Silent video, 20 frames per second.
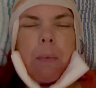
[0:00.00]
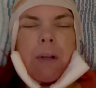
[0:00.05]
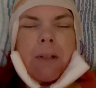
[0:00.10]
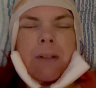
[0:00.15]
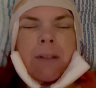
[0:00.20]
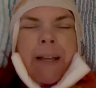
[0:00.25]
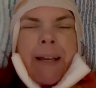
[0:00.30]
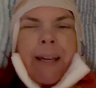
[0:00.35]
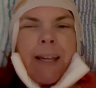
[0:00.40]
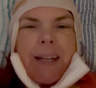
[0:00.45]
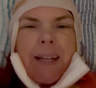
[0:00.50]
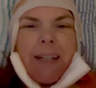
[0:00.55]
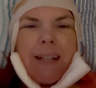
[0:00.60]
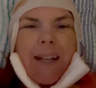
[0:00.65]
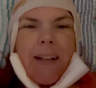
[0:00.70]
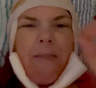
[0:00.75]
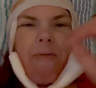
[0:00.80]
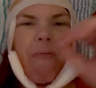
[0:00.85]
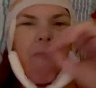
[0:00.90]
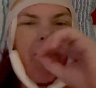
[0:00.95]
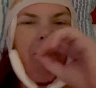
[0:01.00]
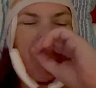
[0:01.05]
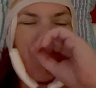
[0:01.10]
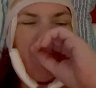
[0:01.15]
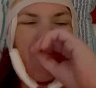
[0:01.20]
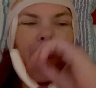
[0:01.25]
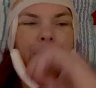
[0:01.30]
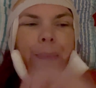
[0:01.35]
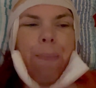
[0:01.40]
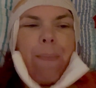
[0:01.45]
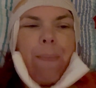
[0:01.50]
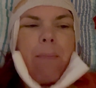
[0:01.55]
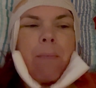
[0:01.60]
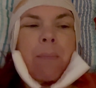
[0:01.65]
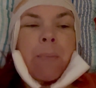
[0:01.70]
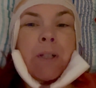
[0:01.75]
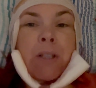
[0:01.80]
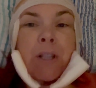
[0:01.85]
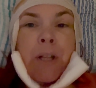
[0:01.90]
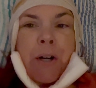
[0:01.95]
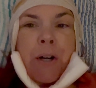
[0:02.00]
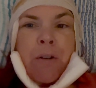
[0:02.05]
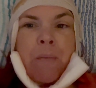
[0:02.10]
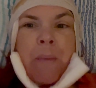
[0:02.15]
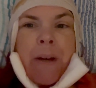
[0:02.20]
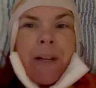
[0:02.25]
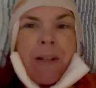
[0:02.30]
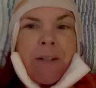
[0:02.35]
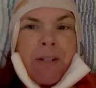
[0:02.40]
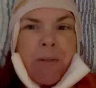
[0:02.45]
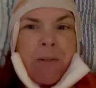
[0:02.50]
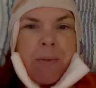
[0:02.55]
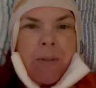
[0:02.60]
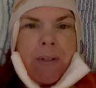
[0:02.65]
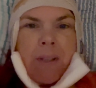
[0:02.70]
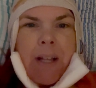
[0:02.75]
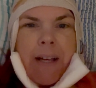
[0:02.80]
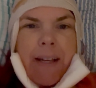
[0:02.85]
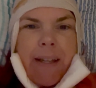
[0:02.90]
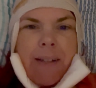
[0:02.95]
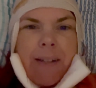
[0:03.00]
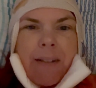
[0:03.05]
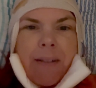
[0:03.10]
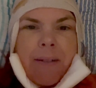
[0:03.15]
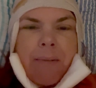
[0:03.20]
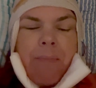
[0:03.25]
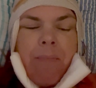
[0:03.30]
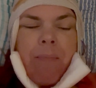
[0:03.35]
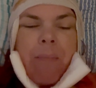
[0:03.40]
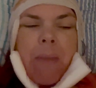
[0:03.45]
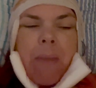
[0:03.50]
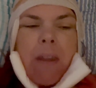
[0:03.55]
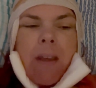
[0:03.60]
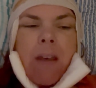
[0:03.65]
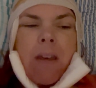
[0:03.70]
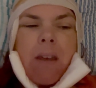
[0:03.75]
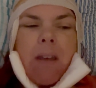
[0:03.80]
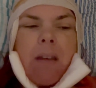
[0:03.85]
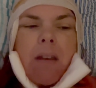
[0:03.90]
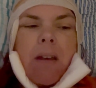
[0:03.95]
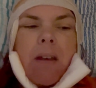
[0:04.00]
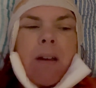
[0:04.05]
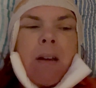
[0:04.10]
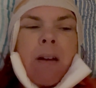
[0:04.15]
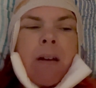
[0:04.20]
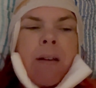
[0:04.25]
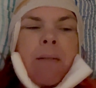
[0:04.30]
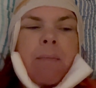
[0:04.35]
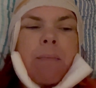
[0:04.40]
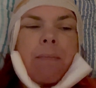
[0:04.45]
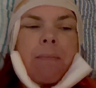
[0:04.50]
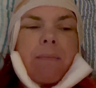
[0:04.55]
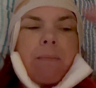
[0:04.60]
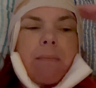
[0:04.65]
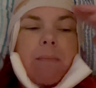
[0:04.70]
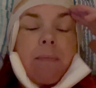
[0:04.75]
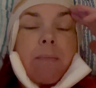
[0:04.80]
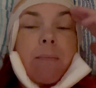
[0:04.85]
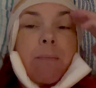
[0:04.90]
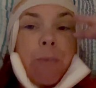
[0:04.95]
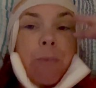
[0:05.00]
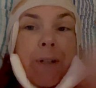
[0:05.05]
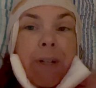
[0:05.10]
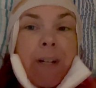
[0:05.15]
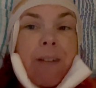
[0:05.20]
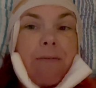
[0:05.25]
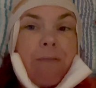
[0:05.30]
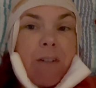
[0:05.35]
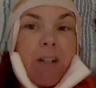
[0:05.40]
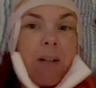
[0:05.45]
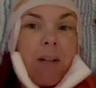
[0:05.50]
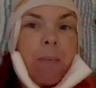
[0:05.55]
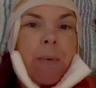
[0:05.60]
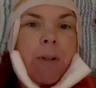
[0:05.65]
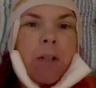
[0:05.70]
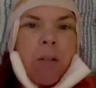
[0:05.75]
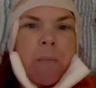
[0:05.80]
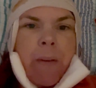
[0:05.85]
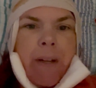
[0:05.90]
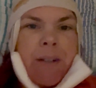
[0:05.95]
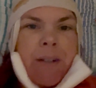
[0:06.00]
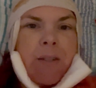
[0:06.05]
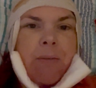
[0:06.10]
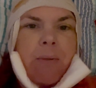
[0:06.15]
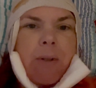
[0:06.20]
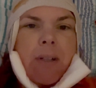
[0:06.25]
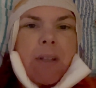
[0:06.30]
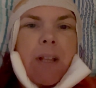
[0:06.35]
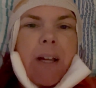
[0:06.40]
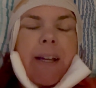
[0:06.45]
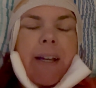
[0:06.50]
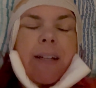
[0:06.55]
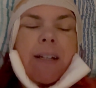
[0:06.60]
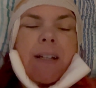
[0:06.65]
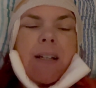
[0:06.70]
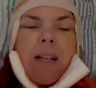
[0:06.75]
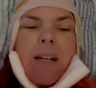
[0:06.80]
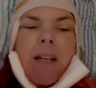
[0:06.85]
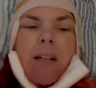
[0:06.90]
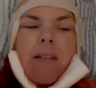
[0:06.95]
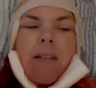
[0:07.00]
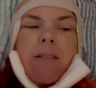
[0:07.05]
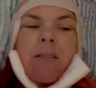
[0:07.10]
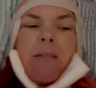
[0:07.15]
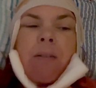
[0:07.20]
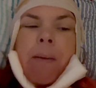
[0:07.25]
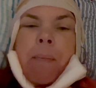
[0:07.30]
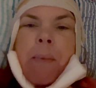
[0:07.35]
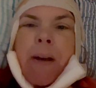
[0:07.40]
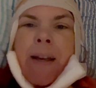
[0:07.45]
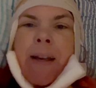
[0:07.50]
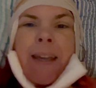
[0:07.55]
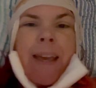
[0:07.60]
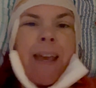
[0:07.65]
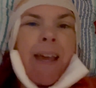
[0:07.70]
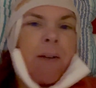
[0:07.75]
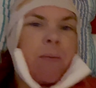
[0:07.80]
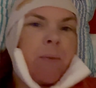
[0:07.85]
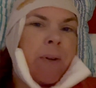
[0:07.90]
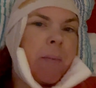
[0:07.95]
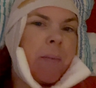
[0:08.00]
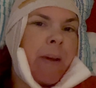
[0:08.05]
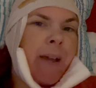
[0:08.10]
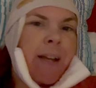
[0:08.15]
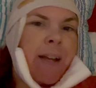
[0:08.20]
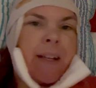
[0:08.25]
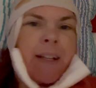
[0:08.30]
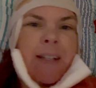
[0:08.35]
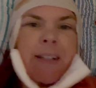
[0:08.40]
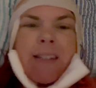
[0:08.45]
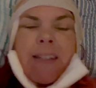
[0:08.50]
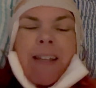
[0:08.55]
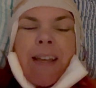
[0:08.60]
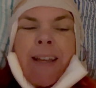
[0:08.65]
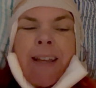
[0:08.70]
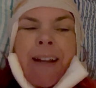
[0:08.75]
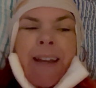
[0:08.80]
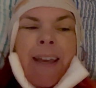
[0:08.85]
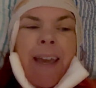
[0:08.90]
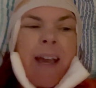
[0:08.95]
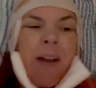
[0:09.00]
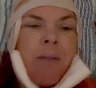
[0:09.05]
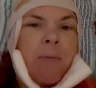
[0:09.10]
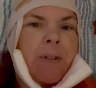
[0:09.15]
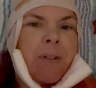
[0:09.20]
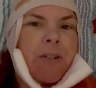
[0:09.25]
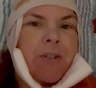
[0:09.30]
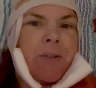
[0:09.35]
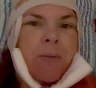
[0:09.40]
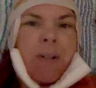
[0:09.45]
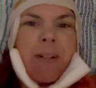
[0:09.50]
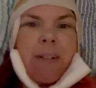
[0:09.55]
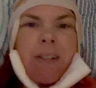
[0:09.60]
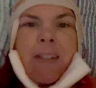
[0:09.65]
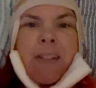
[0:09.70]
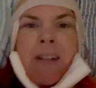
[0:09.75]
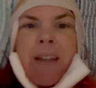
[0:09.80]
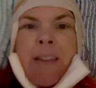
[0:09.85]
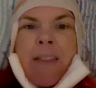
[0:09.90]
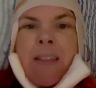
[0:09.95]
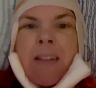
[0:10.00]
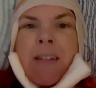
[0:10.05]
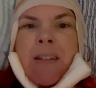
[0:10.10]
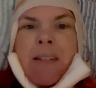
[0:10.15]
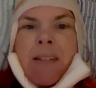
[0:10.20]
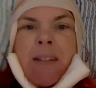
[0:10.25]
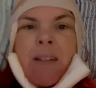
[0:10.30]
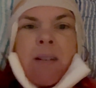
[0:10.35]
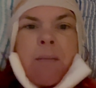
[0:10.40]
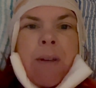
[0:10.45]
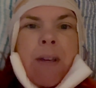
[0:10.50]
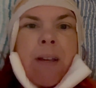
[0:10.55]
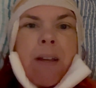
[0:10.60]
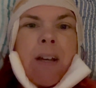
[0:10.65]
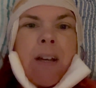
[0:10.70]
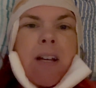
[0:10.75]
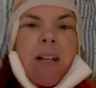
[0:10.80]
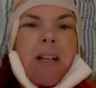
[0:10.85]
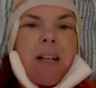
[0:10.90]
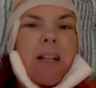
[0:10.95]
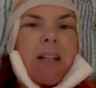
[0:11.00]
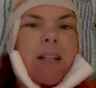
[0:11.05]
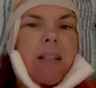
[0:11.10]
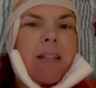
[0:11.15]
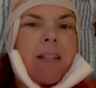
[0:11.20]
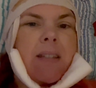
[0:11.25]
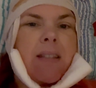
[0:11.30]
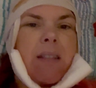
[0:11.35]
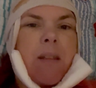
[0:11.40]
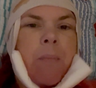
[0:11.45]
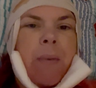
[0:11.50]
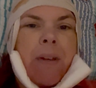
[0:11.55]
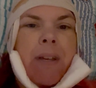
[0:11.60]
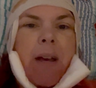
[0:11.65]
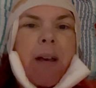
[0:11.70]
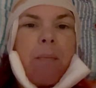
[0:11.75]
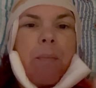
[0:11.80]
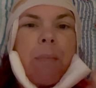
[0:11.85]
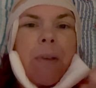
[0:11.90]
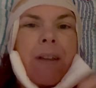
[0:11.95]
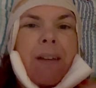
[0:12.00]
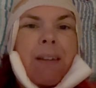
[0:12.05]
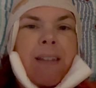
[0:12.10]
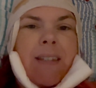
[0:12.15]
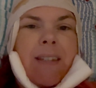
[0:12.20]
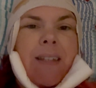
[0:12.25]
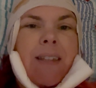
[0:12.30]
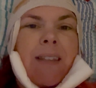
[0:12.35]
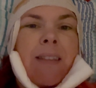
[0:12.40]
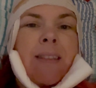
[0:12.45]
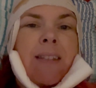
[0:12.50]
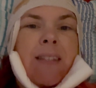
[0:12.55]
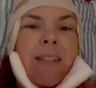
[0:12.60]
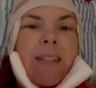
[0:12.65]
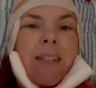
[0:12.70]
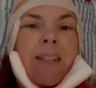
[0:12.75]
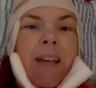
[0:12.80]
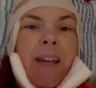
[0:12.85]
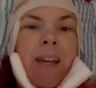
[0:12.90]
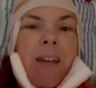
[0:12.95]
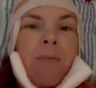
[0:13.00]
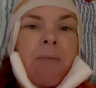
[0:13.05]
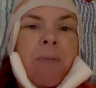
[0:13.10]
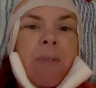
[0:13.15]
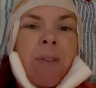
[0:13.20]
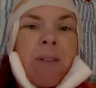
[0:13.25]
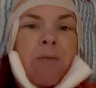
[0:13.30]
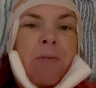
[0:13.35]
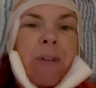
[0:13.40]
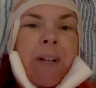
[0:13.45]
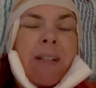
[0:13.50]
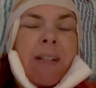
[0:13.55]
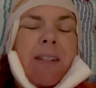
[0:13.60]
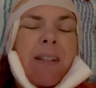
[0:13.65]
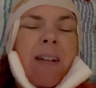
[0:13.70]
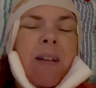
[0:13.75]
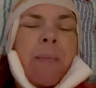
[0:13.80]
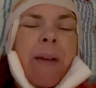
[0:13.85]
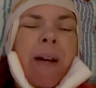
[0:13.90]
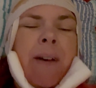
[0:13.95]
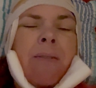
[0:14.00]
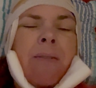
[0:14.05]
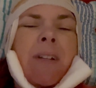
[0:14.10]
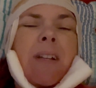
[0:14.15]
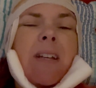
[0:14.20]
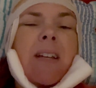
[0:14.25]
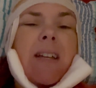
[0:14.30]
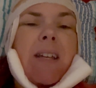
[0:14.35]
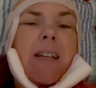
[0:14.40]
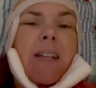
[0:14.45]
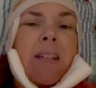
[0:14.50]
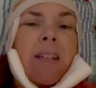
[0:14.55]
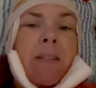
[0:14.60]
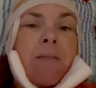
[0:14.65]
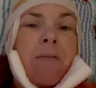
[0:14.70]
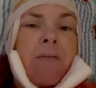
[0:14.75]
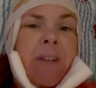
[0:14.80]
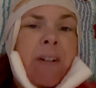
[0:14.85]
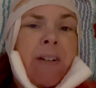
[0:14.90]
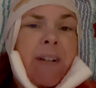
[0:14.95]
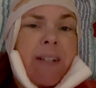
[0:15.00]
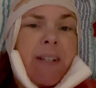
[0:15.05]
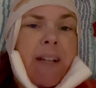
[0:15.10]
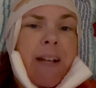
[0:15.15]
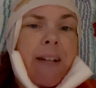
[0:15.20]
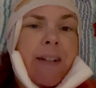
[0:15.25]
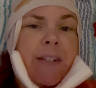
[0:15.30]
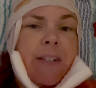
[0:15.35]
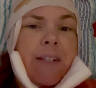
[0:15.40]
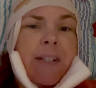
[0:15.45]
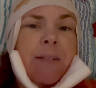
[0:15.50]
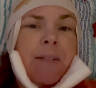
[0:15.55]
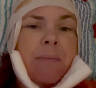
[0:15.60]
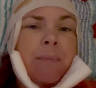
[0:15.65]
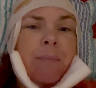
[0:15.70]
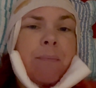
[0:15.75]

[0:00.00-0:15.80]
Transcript: like below my underwear line, um, pretty far below my underwear line. So I, I can't wear panties and I can't wear shorts. Nothing is gonna be slipping up because the site where the drains come out is very tender.